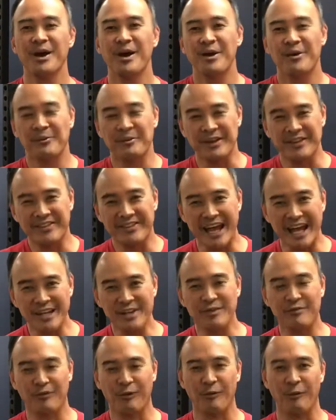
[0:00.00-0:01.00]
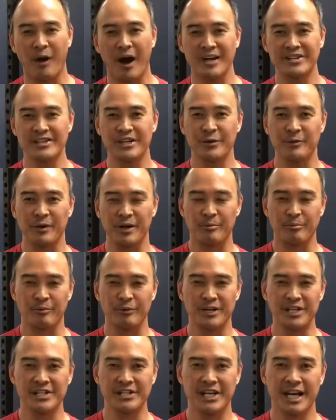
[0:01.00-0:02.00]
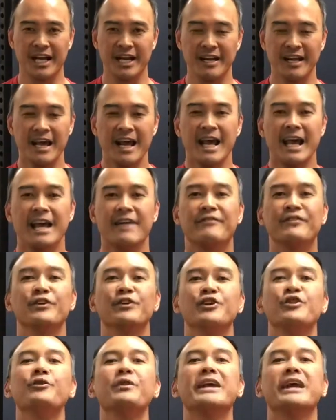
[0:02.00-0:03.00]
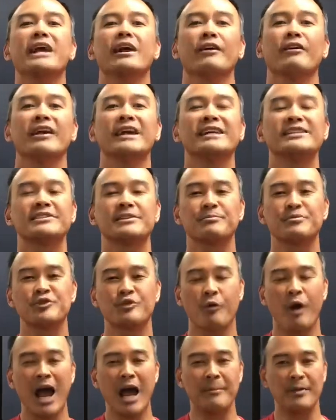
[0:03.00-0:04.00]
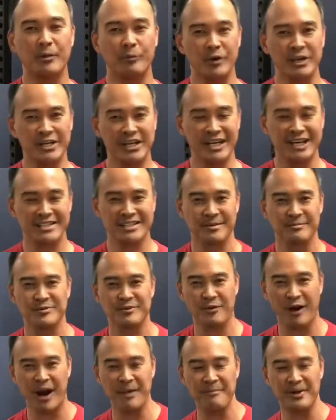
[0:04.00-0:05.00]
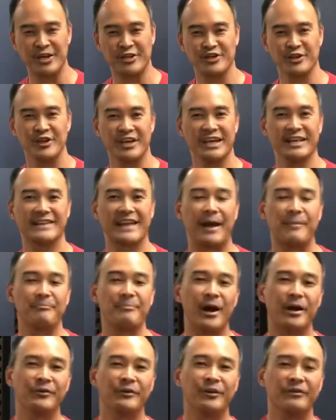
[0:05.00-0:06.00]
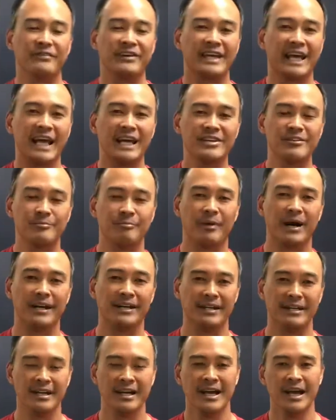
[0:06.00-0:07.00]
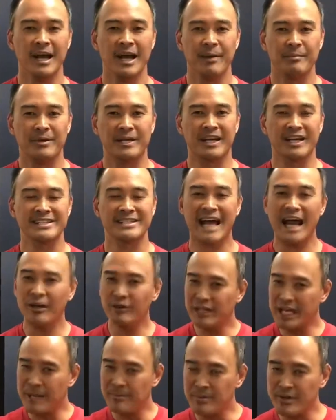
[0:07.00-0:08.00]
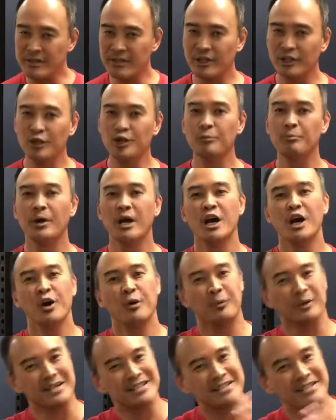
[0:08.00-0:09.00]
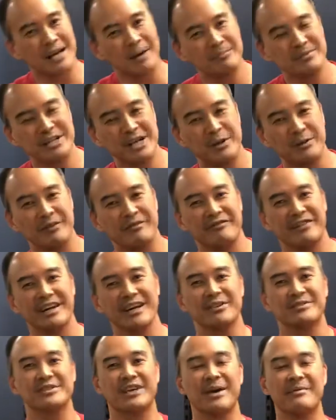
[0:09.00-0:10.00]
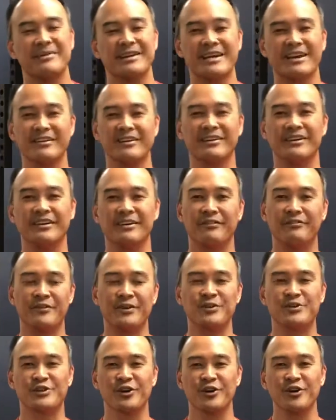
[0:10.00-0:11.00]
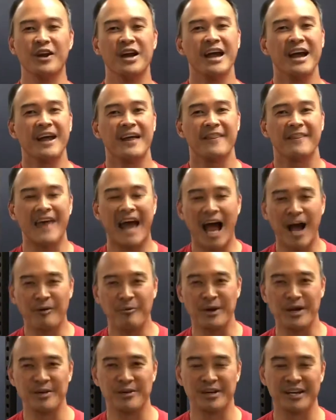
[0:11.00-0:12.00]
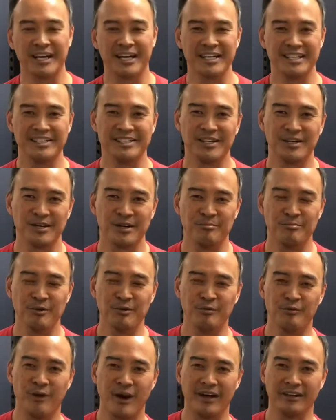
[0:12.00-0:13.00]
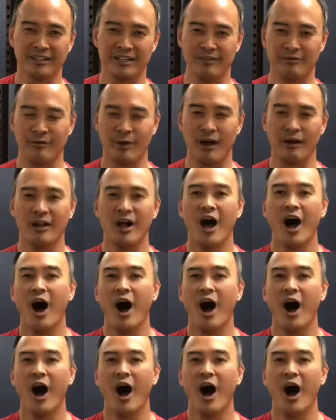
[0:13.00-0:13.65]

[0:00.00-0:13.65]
We thank you for watching. We appreciate it. If you're new here, hit subscribe. And when you hit subscribe, make sure you hit that bell notification button because that'll keep you in the loop with subsequent videos coming here in the near future. That way you can continue to move well, live well.